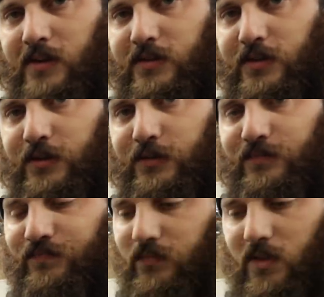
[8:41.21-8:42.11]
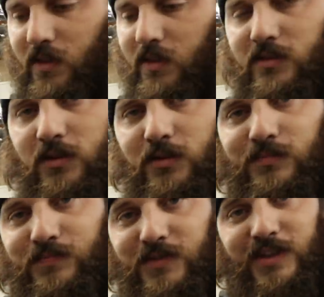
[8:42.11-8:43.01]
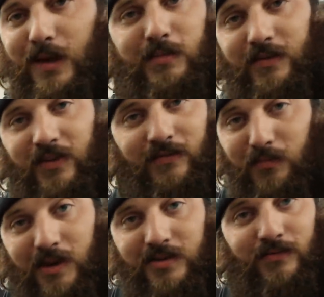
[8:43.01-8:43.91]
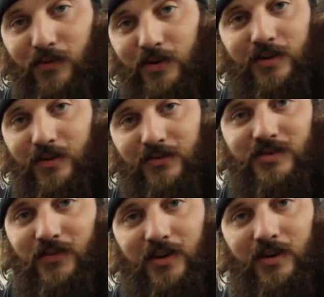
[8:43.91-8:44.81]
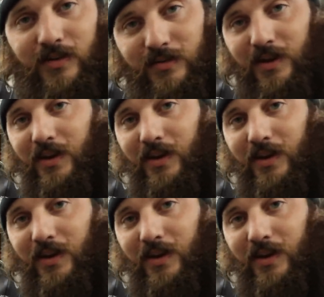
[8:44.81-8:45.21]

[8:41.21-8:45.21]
So it's a little side bit of information for you on this video.